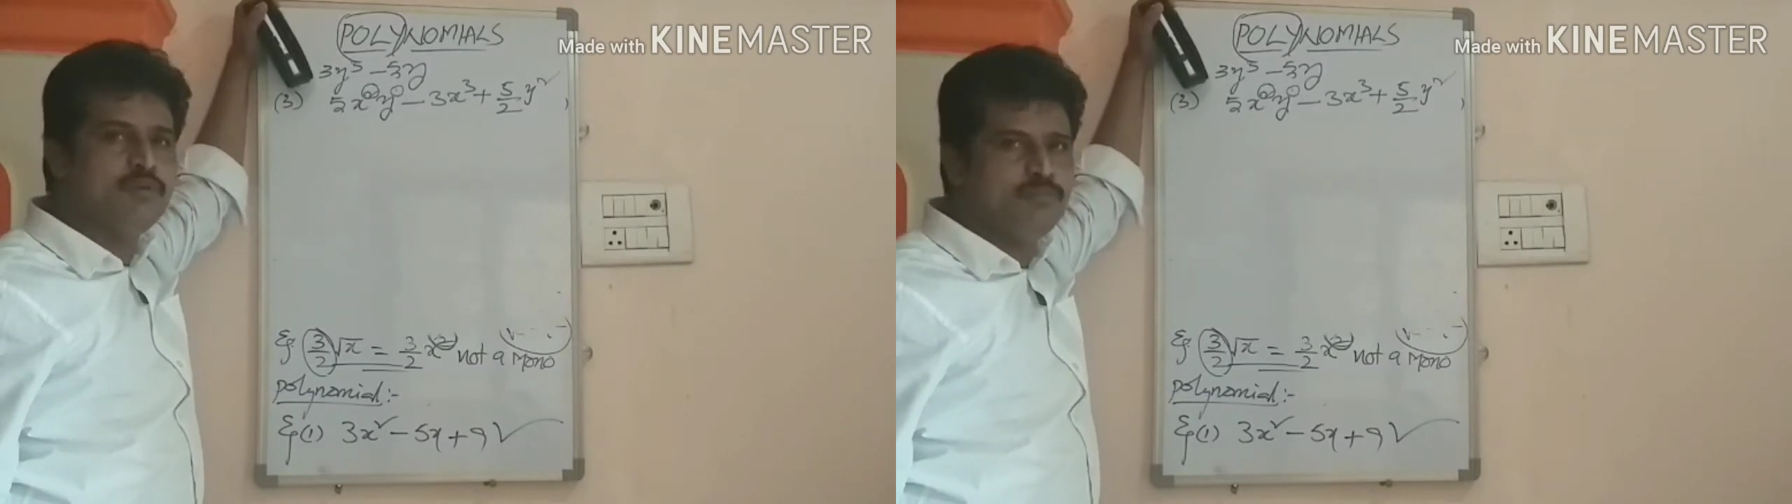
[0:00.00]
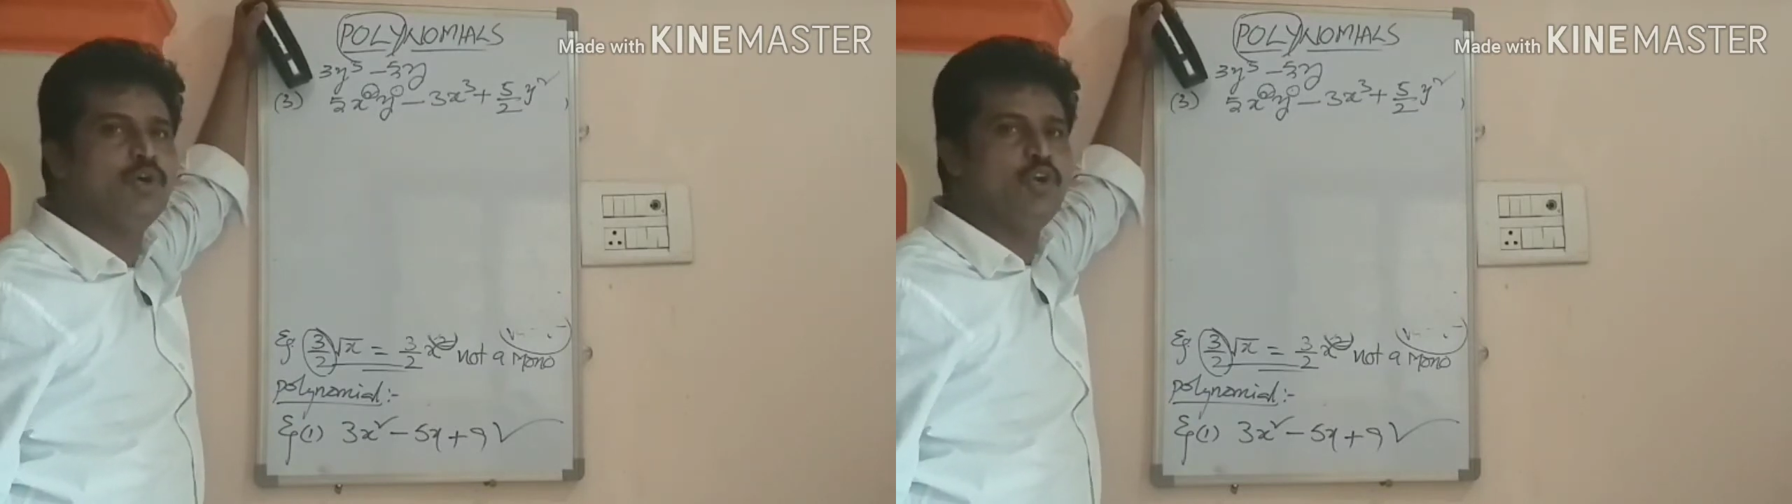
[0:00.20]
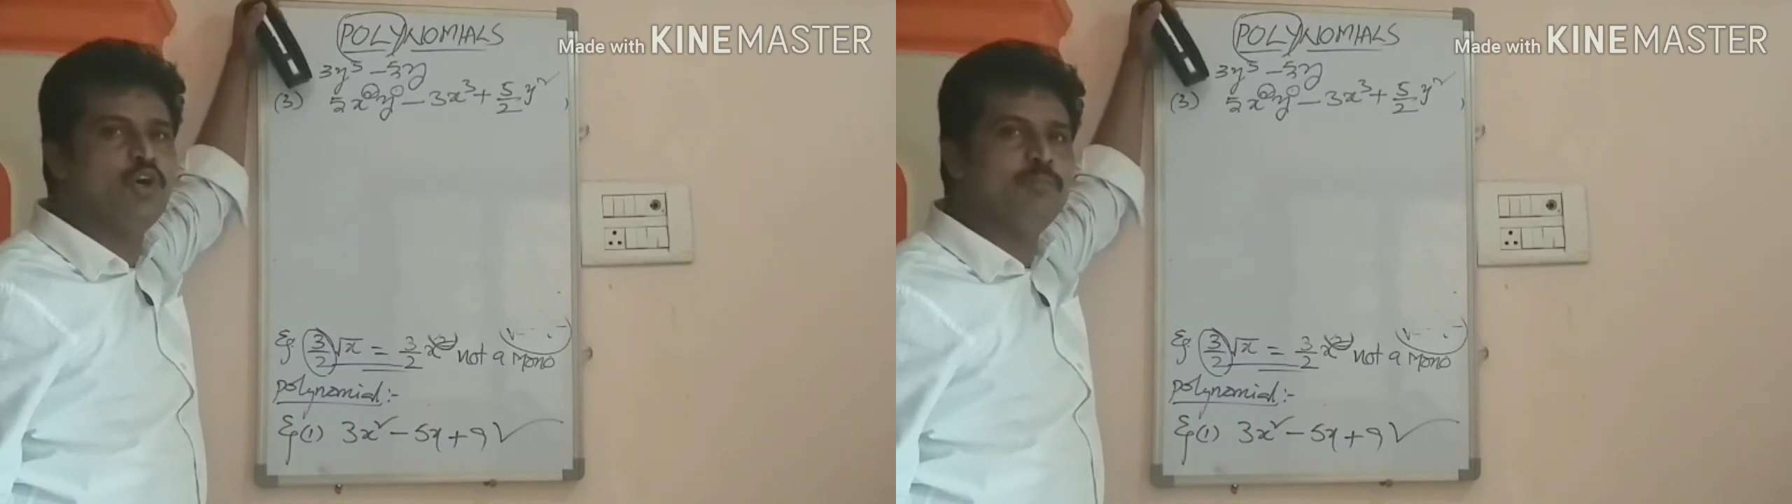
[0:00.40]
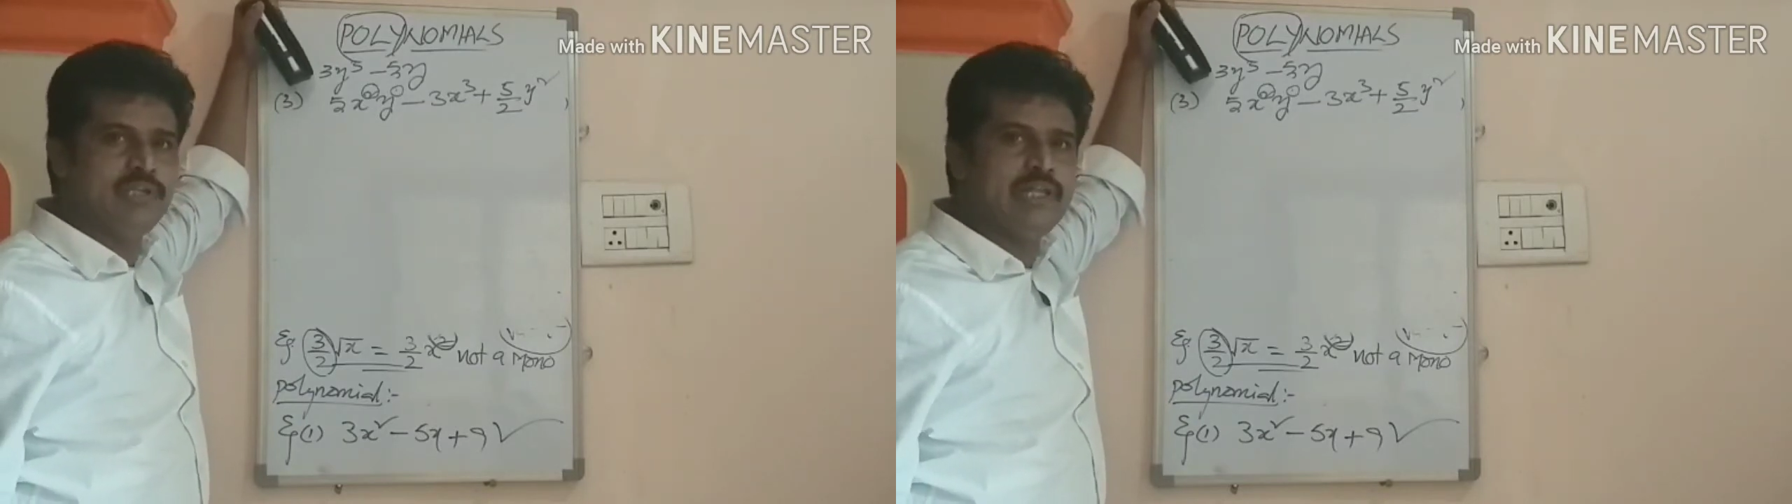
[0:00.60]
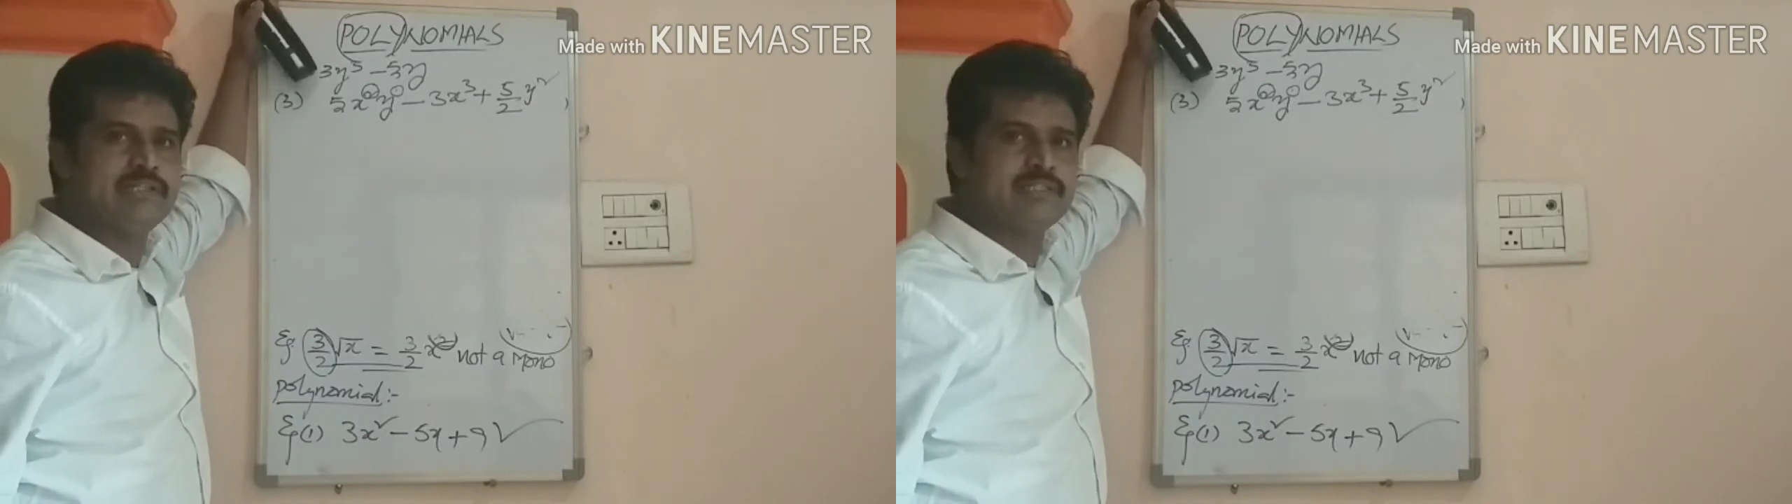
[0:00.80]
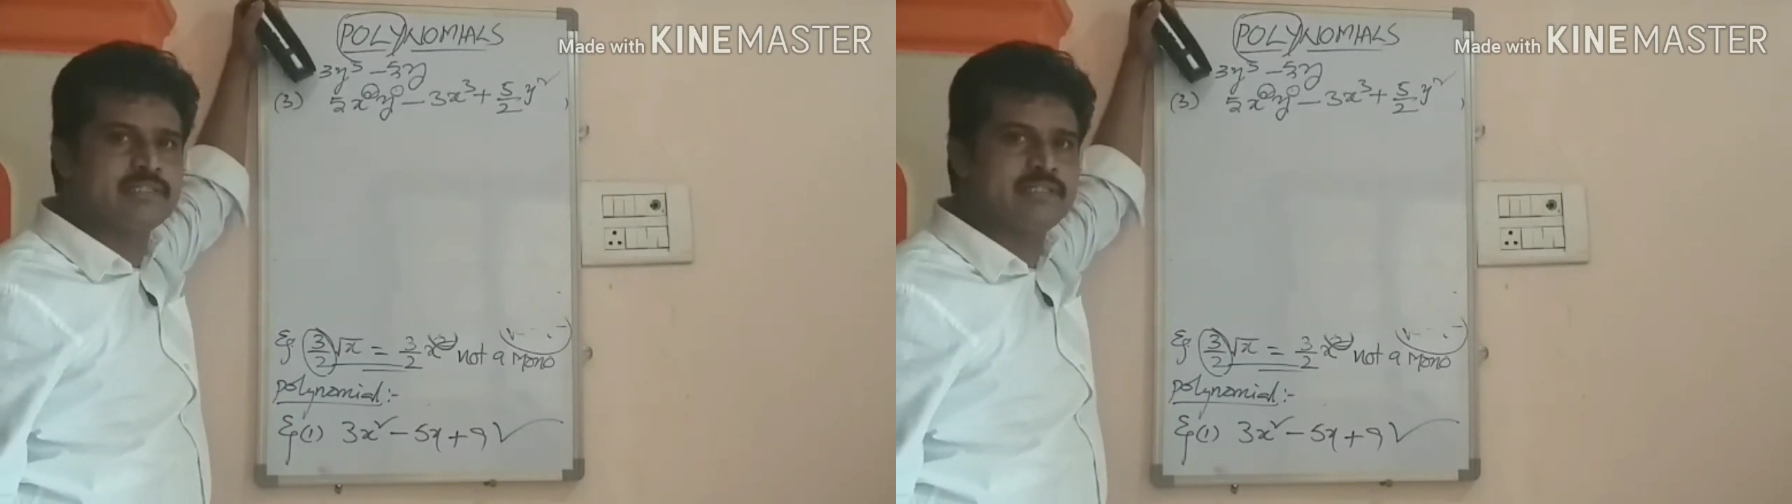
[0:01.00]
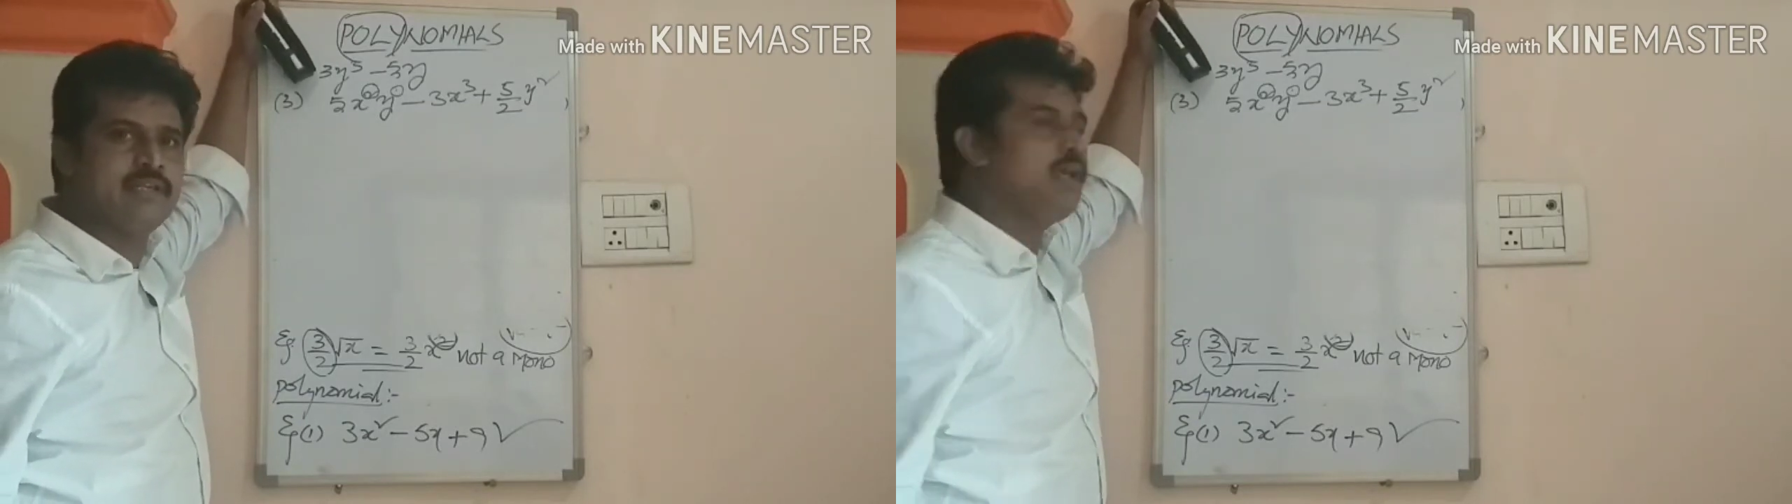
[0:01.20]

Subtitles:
monomials.